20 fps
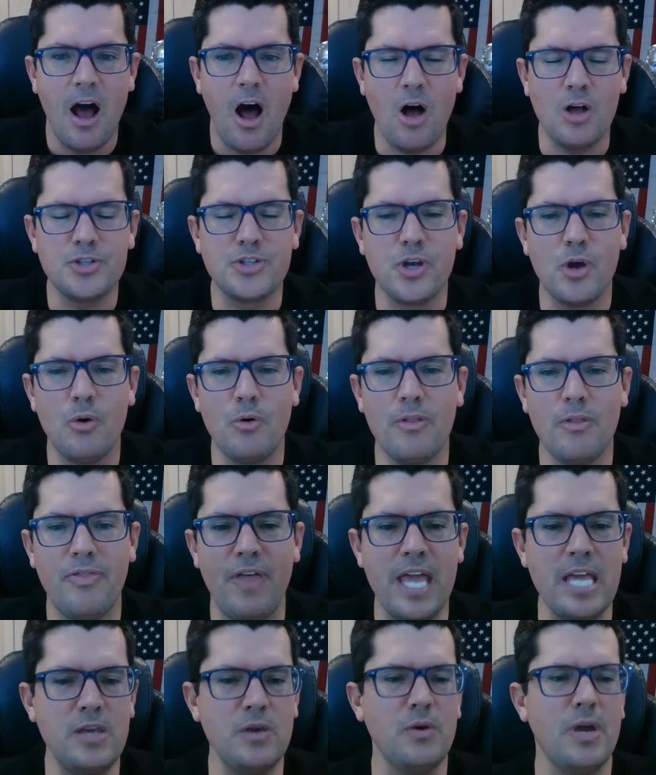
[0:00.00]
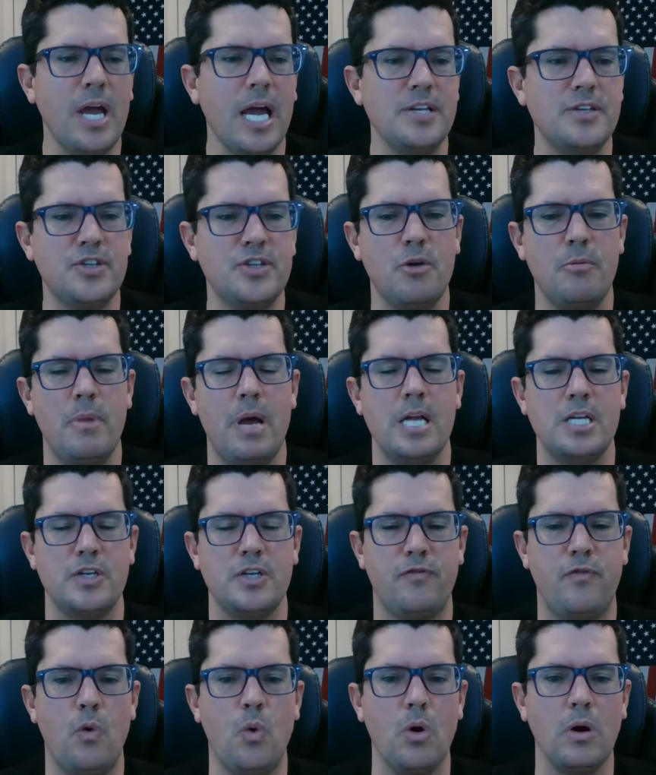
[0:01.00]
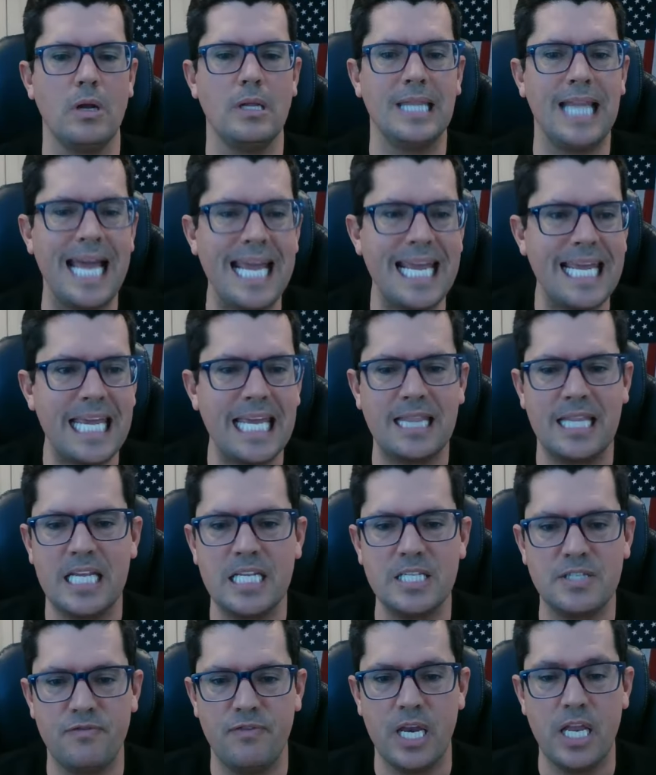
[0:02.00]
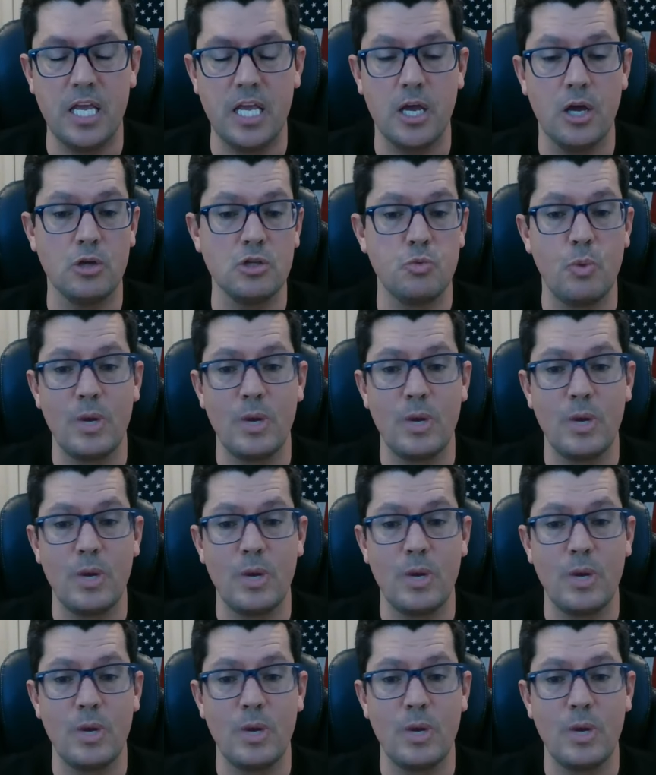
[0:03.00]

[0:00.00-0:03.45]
Also, thank you guys so much for liking these videos.